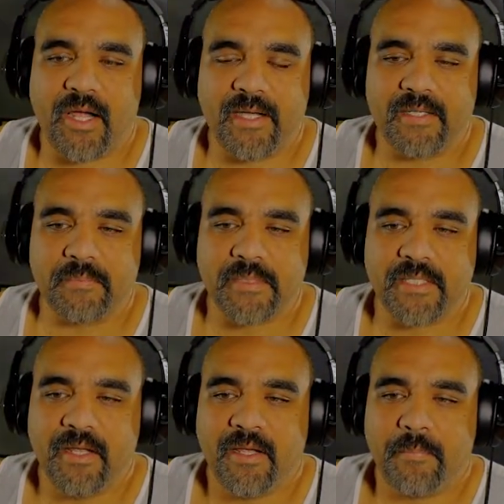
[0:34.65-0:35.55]
items,
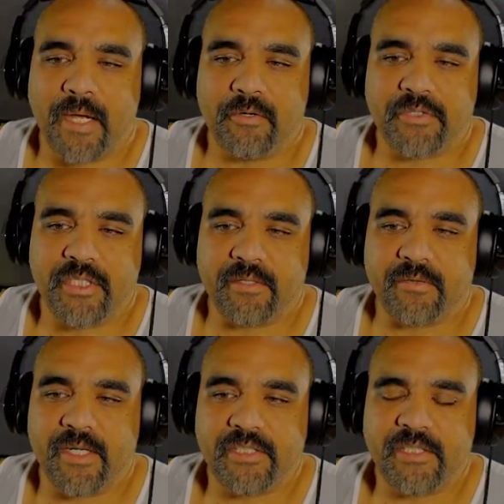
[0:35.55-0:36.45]
power
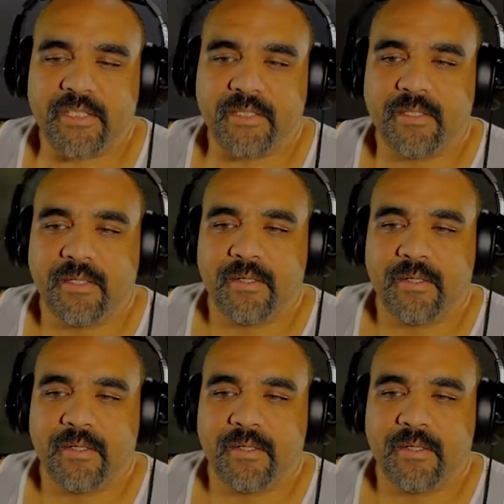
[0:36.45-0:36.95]
generation,